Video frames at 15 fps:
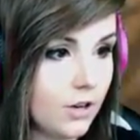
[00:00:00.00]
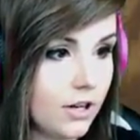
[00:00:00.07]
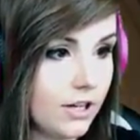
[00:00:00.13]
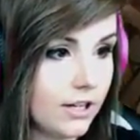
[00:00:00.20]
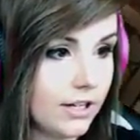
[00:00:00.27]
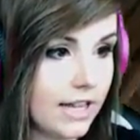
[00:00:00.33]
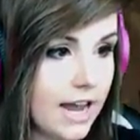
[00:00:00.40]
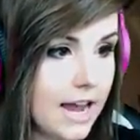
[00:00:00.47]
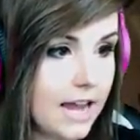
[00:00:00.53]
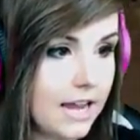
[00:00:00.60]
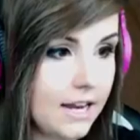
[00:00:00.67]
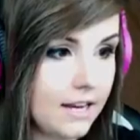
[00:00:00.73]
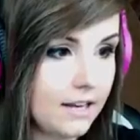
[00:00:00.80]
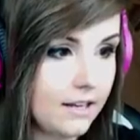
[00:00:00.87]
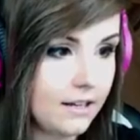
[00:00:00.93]
your
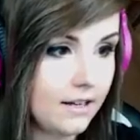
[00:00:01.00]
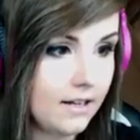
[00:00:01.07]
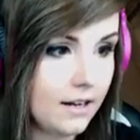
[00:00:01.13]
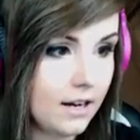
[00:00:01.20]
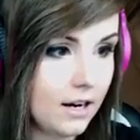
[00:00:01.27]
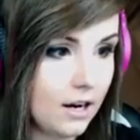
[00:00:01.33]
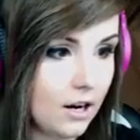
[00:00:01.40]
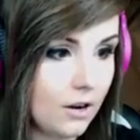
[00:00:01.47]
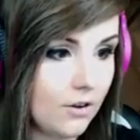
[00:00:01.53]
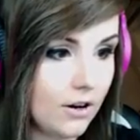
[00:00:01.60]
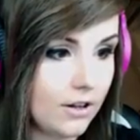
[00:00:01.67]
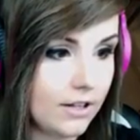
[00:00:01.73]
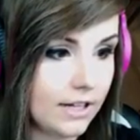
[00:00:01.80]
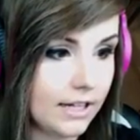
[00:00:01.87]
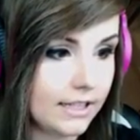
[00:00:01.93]
line
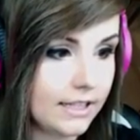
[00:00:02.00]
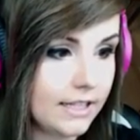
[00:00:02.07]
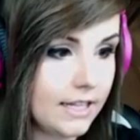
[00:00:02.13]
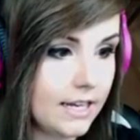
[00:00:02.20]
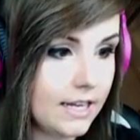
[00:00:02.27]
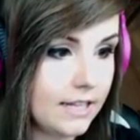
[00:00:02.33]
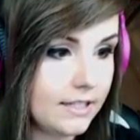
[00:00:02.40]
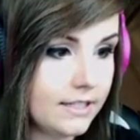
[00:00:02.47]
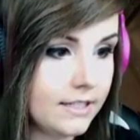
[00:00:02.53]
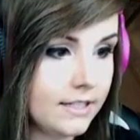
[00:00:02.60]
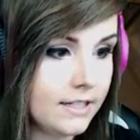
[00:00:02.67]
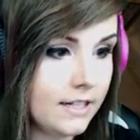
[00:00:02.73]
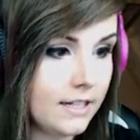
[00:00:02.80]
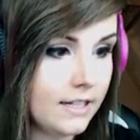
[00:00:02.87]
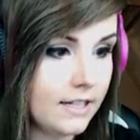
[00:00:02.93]
around like this,
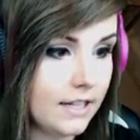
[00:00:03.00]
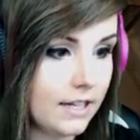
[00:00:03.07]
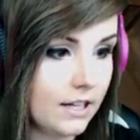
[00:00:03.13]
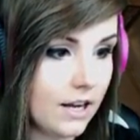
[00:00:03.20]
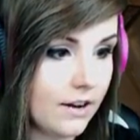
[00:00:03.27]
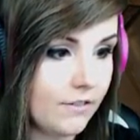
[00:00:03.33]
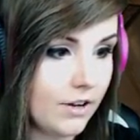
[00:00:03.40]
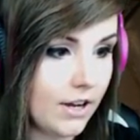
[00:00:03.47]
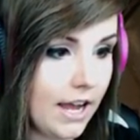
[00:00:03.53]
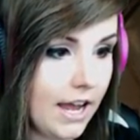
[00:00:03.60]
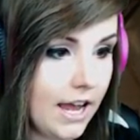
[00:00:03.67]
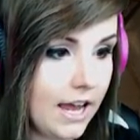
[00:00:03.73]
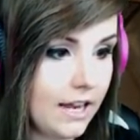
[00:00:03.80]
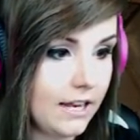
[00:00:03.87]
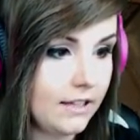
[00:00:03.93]
then you have your
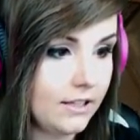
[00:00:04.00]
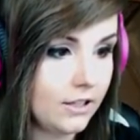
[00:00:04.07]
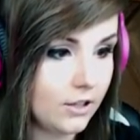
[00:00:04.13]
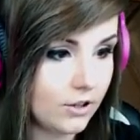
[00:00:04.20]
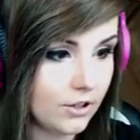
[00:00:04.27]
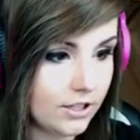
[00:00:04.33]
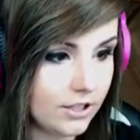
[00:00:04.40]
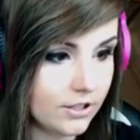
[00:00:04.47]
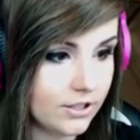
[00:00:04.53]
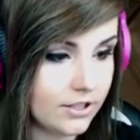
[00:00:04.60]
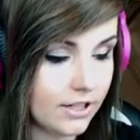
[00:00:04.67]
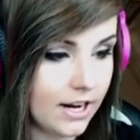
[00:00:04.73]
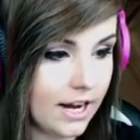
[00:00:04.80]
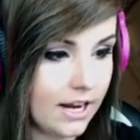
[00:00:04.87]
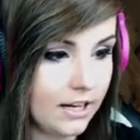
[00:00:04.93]
hand, you adjust
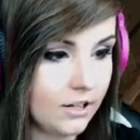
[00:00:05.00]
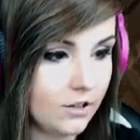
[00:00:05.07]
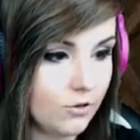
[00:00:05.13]
your hand, you